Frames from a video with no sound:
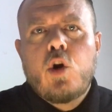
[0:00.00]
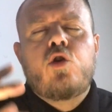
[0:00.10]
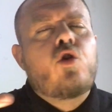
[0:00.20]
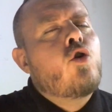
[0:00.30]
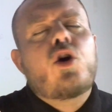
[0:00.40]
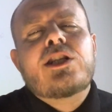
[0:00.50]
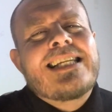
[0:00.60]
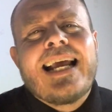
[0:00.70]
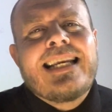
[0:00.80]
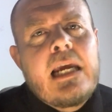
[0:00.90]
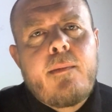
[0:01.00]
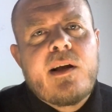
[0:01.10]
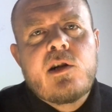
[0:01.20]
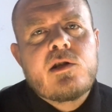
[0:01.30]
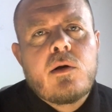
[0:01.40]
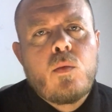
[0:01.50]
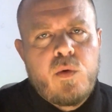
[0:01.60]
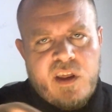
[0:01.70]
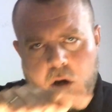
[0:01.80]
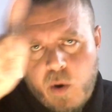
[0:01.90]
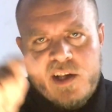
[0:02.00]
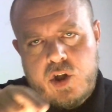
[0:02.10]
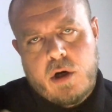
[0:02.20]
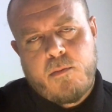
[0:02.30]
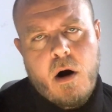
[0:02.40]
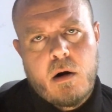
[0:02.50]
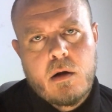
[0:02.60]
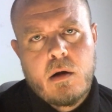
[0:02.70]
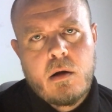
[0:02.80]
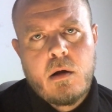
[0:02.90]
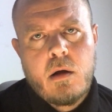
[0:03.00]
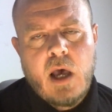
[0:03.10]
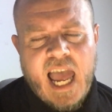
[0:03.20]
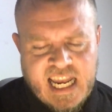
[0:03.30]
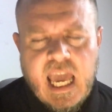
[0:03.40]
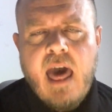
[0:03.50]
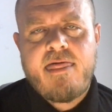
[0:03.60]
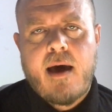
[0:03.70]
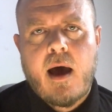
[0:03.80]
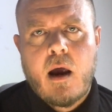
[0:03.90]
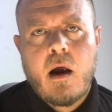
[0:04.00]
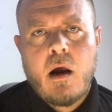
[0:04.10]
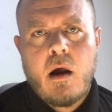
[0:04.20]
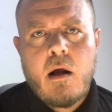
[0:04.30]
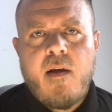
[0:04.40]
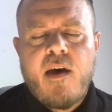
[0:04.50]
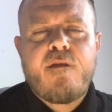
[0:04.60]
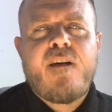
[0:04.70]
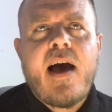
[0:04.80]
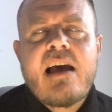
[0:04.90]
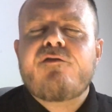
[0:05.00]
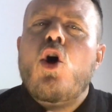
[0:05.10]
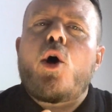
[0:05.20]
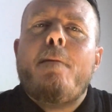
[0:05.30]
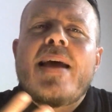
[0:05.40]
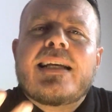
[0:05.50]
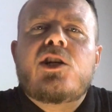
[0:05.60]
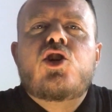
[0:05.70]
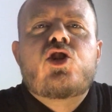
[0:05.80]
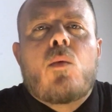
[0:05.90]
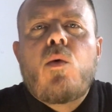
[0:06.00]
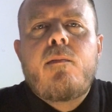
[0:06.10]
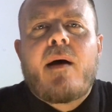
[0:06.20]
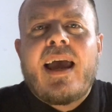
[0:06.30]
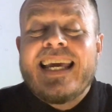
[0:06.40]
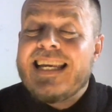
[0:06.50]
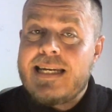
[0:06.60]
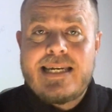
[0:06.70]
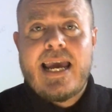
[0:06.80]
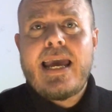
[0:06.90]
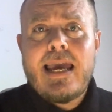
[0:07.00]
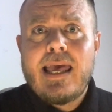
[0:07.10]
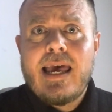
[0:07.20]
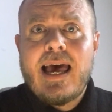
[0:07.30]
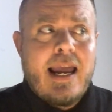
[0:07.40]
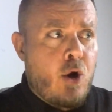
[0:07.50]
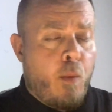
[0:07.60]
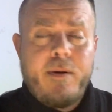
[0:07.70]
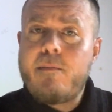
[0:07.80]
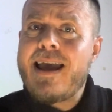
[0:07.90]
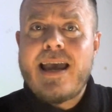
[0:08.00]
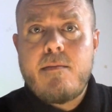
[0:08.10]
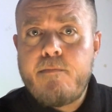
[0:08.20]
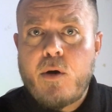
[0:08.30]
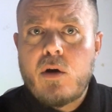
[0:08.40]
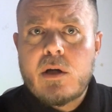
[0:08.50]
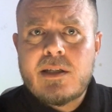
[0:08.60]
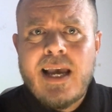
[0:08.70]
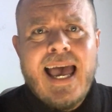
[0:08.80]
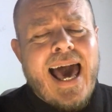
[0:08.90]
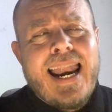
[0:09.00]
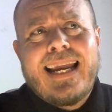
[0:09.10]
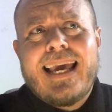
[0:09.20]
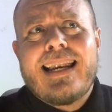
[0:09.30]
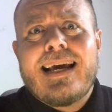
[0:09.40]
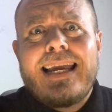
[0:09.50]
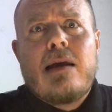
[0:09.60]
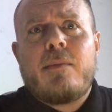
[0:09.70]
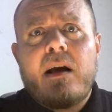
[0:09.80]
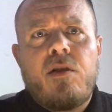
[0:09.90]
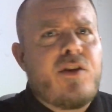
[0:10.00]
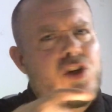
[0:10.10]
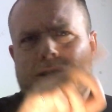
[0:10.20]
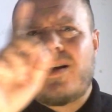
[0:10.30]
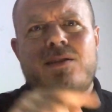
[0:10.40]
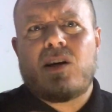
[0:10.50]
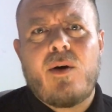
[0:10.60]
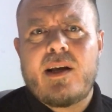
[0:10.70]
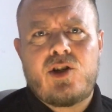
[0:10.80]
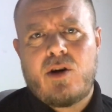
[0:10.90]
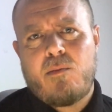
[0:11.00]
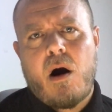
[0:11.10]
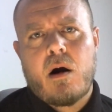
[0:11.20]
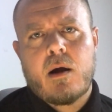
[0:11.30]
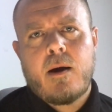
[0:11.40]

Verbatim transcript: Do not send emails with a question mark. I get that. If I have not messaged someone back in a day, I open my inbox and I get an email that just has a question mark.